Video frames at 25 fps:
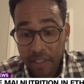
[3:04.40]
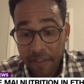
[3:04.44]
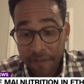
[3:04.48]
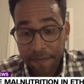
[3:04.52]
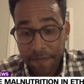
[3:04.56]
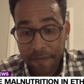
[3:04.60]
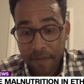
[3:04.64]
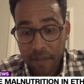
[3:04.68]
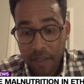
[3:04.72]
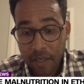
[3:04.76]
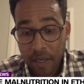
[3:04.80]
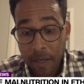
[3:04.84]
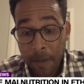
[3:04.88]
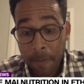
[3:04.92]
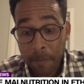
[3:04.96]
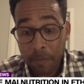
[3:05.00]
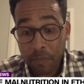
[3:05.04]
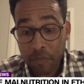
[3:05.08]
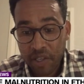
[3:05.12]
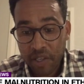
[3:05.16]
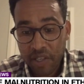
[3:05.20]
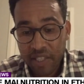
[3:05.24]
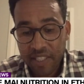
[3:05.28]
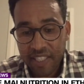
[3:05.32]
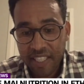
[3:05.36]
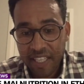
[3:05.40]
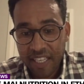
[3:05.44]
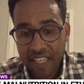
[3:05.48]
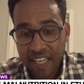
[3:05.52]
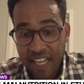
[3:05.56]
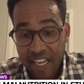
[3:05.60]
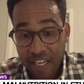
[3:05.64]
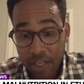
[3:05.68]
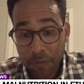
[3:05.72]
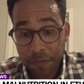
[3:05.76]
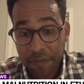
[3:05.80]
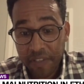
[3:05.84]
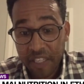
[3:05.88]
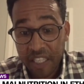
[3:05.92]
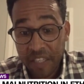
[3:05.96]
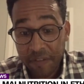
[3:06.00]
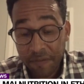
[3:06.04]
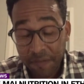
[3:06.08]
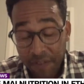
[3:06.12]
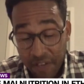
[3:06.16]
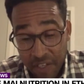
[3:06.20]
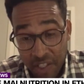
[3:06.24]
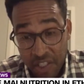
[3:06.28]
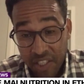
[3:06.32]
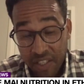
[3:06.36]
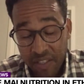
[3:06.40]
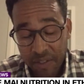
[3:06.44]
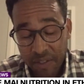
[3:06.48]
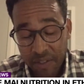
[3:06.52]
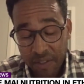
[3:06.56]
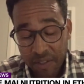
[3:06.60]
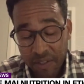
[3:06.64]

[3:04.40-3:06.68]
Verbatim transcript: if um, there is a lack of conviction,